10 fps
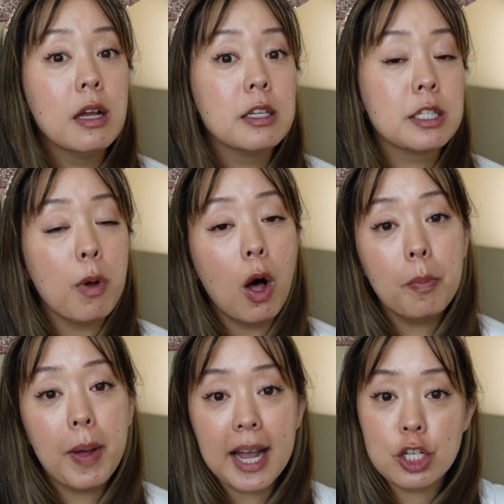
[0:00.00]
small
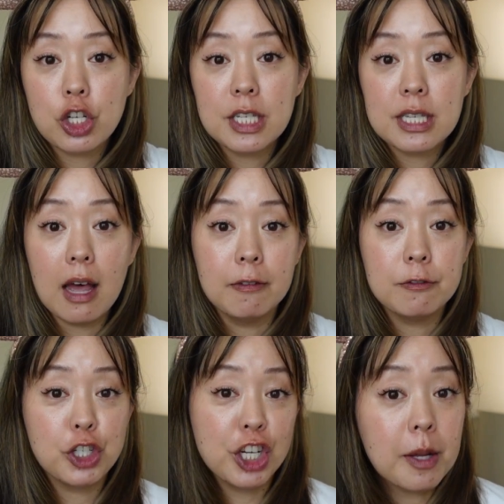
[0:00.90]
packages of
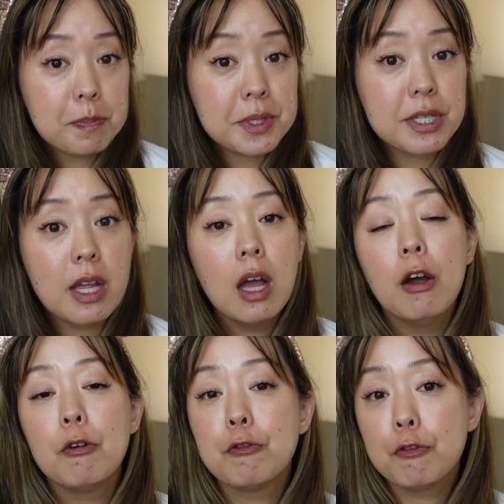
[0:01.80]
chips,
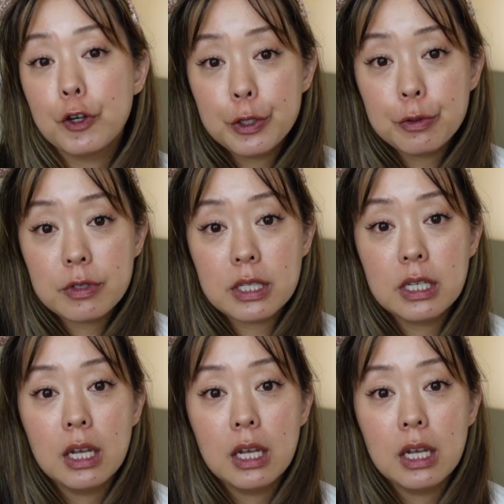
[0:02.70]
fruit.